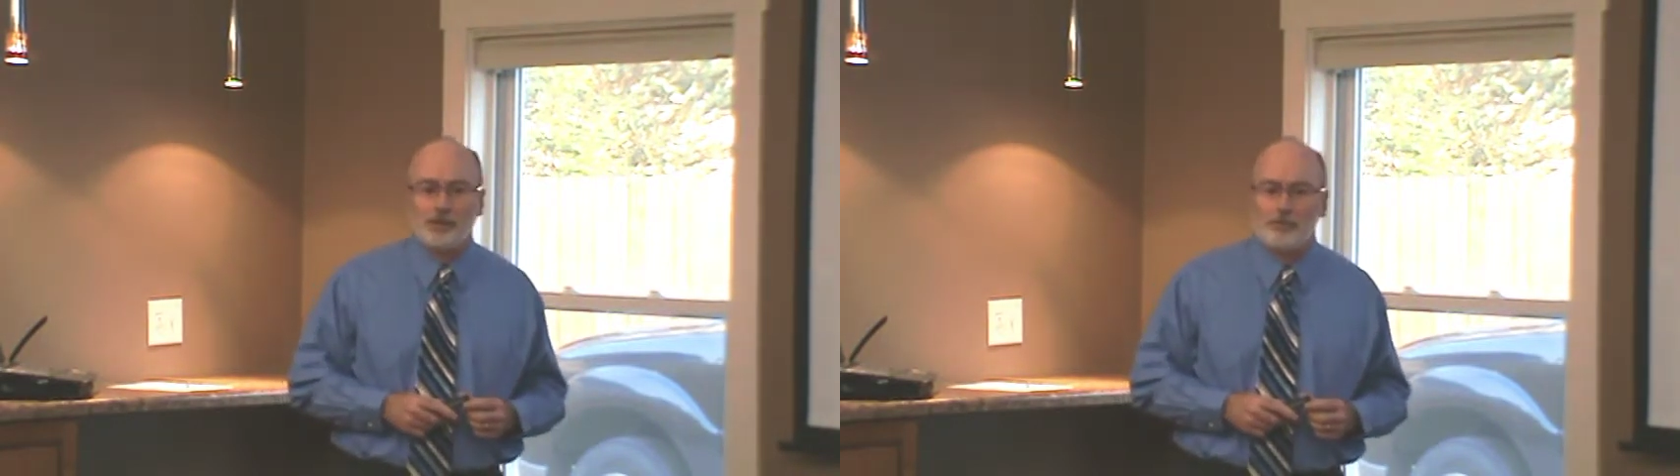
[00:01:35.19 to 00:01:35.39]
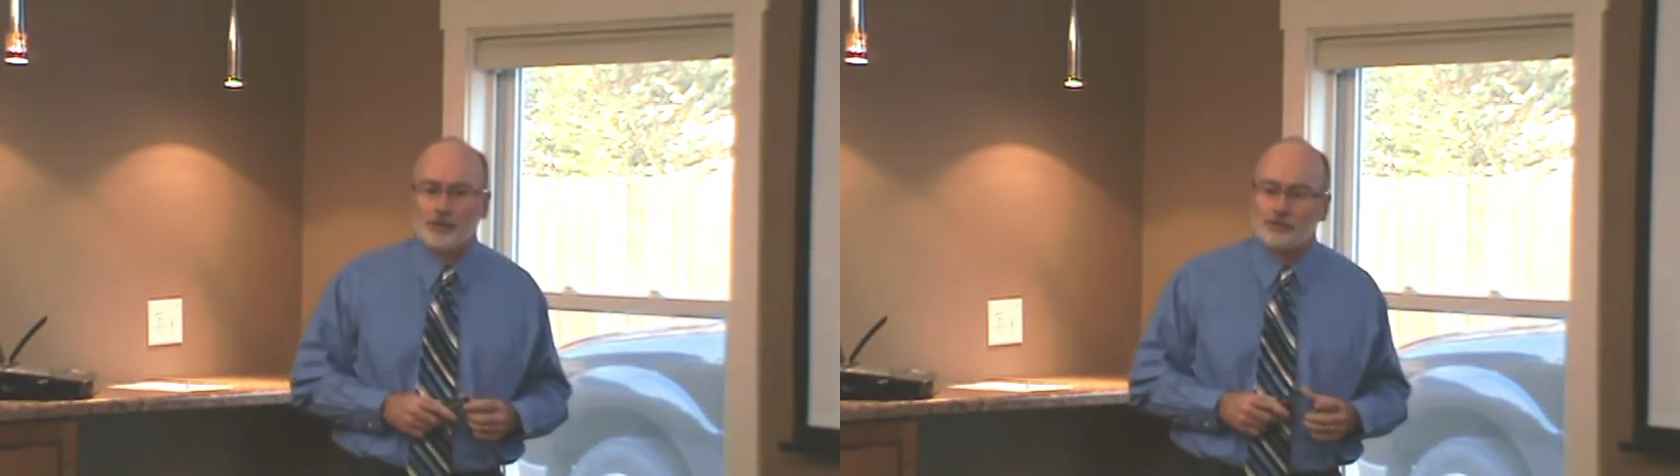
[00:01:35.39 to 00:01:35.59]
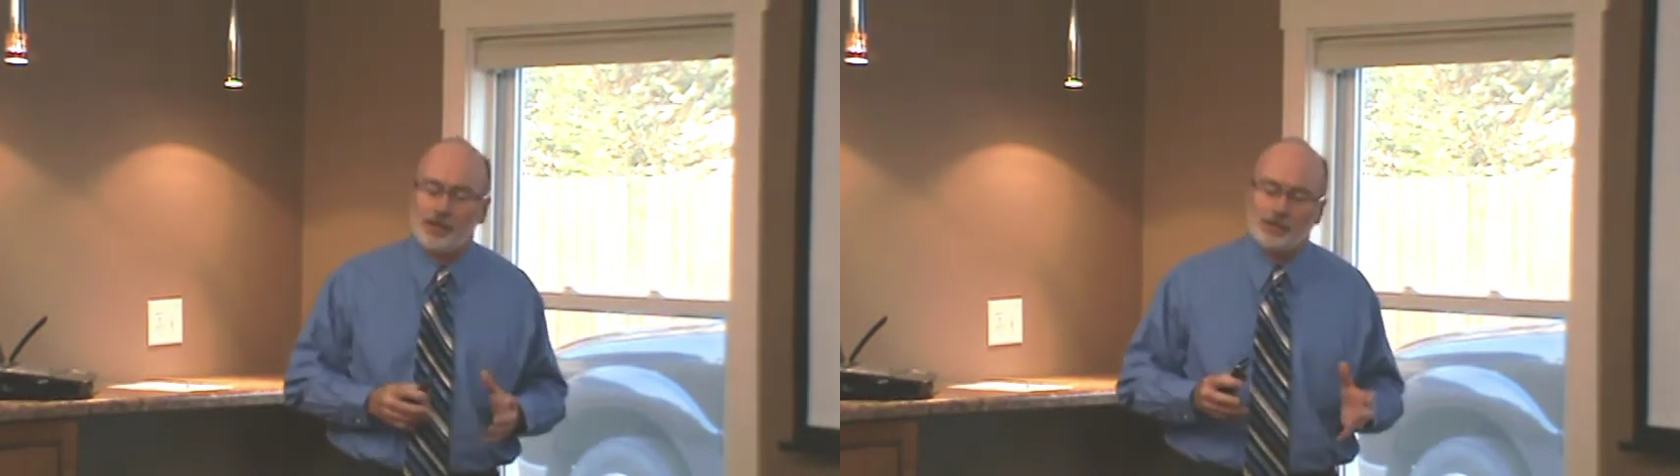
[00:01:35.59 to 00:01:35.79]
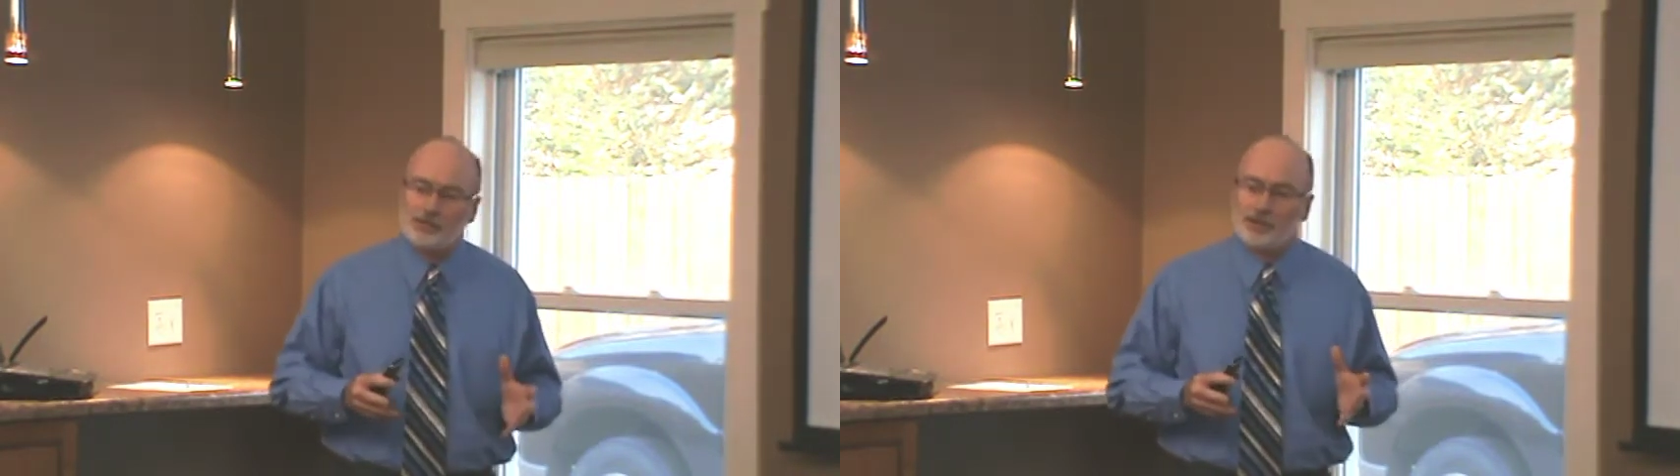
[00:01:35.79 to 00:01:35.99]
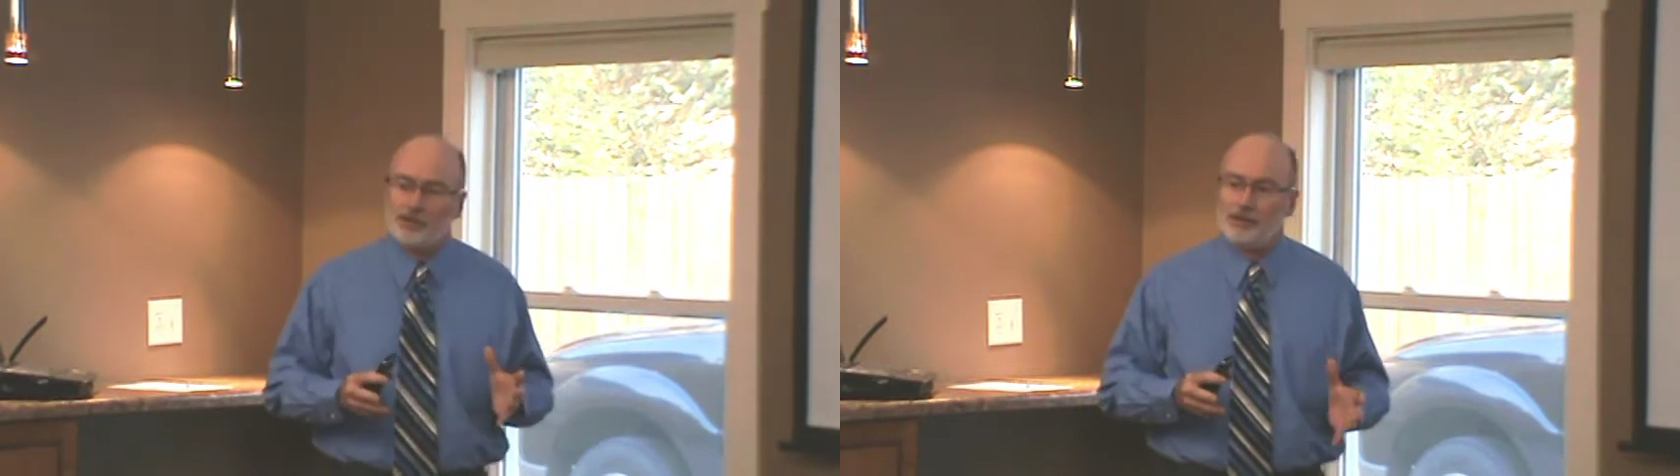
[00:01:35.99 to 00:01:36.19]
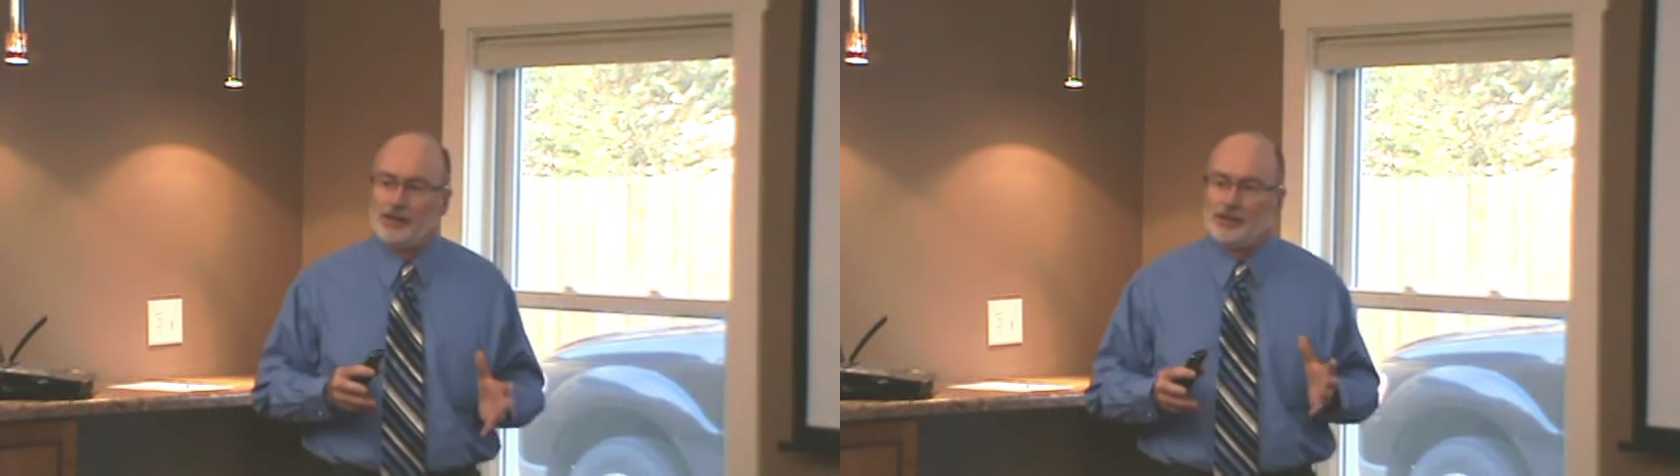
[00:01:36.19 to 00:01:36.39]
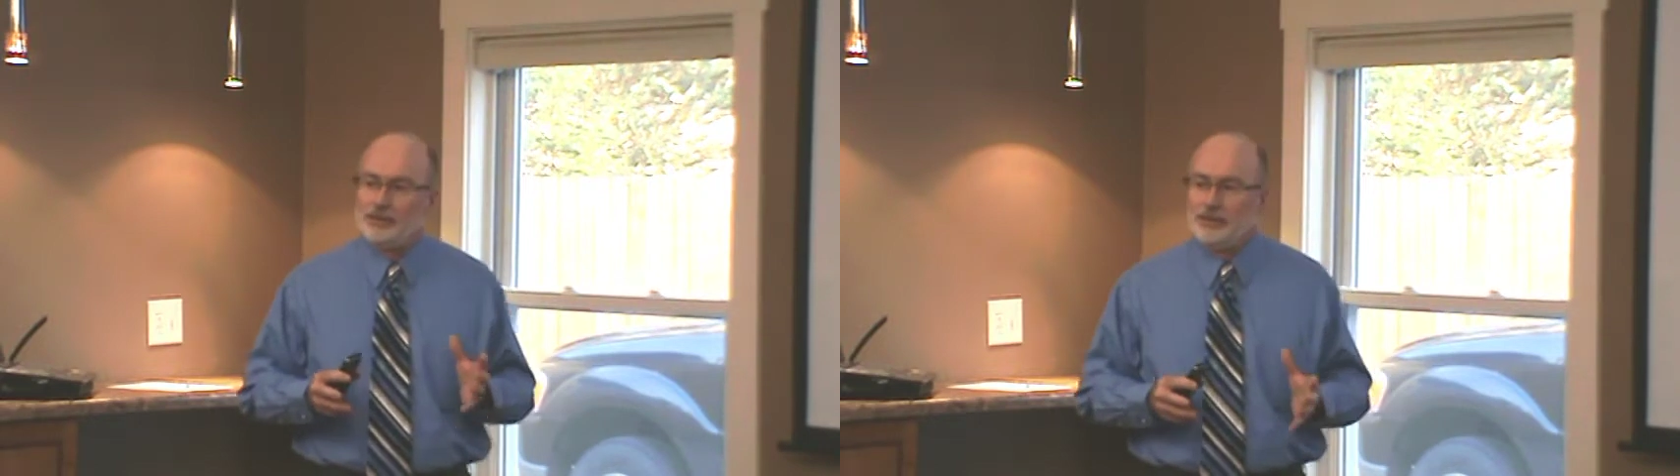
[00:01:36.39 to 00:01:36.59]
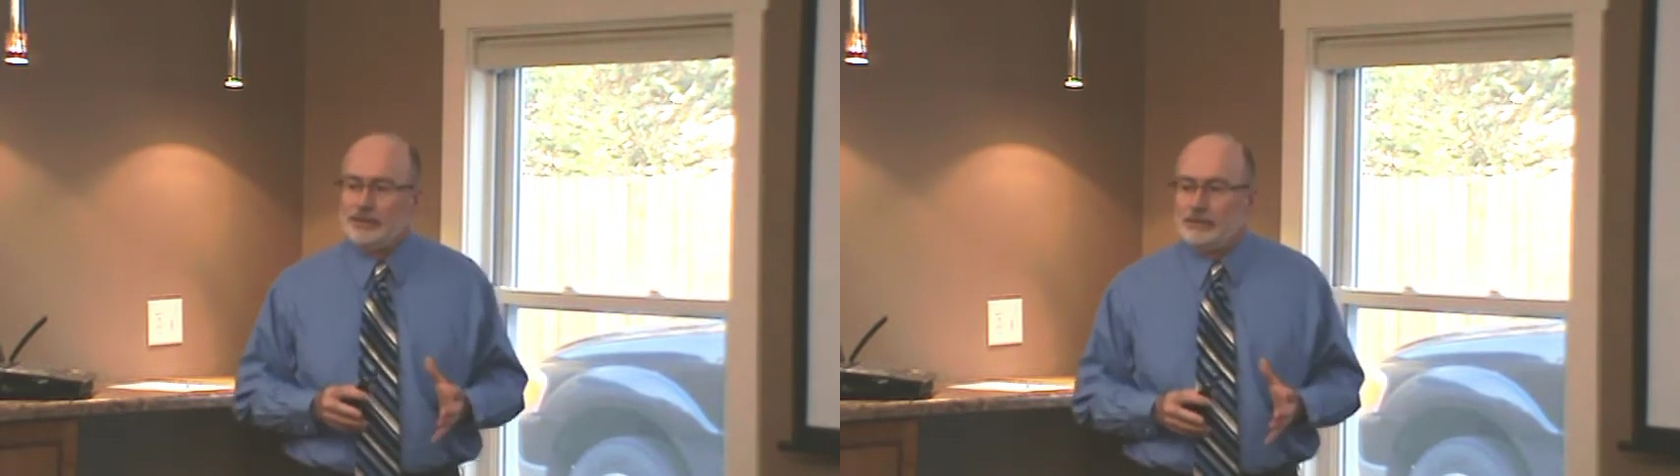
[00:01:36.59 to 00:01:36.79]
they
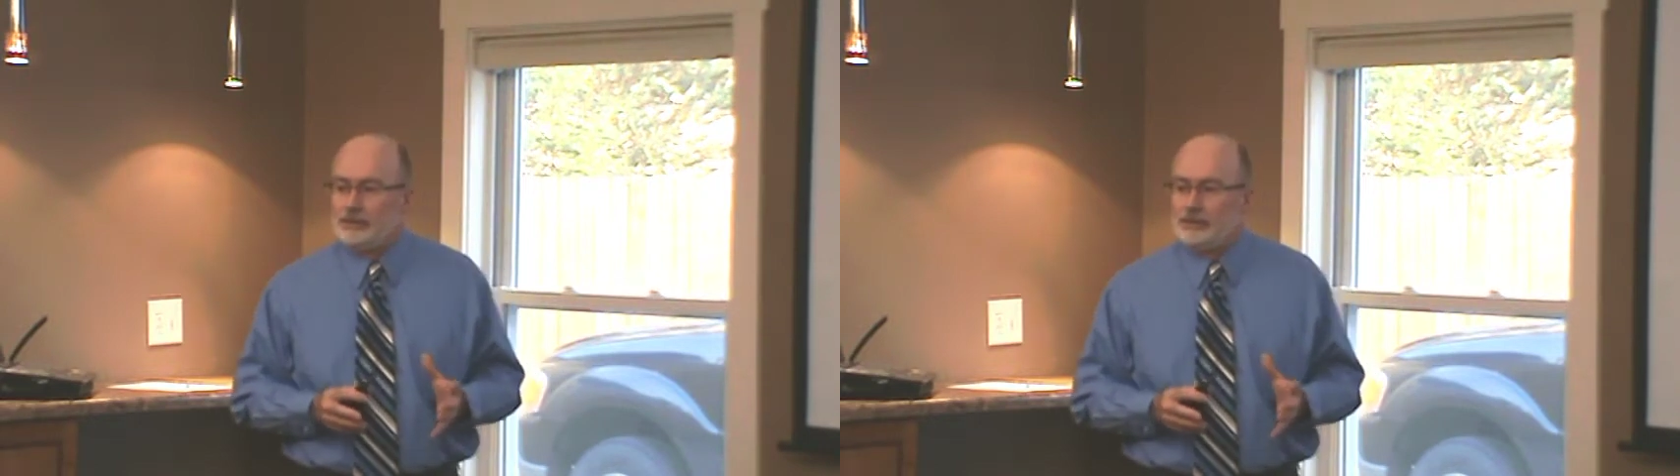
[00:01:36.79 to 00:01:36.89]
said,